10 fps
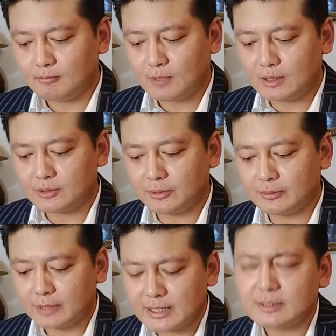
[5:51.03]
So in
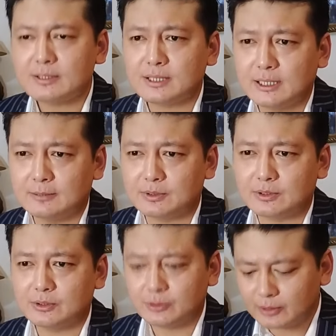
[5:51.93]
recent times,
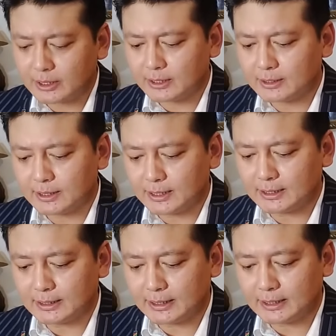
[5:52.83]
during
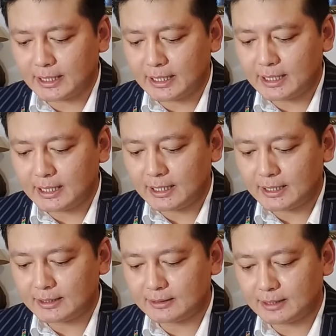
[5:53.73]
the
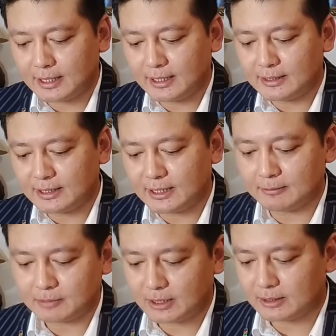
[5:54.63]

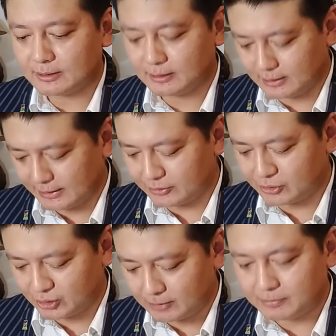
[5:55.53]
AIADMK
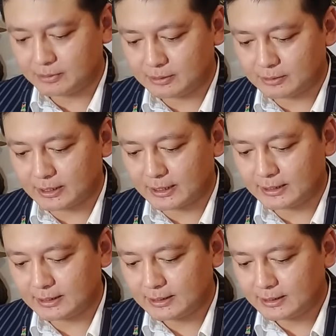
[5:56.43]
leadership,
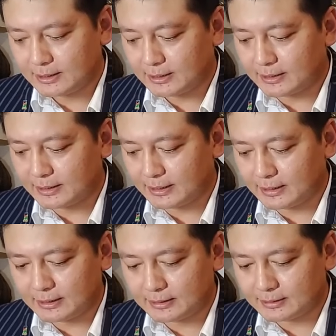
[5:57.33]
okay,
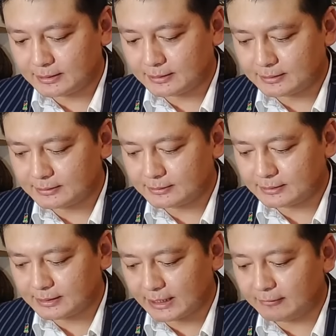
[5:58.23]
they
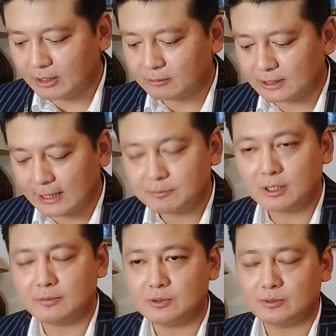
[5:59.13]
gave out
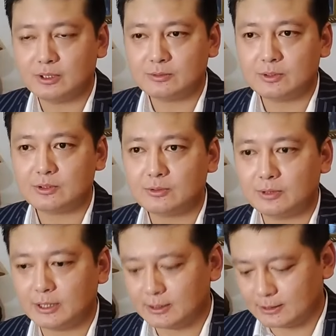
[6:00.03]
laptops. So this was
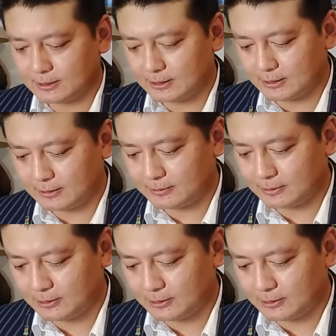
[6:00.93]
during, the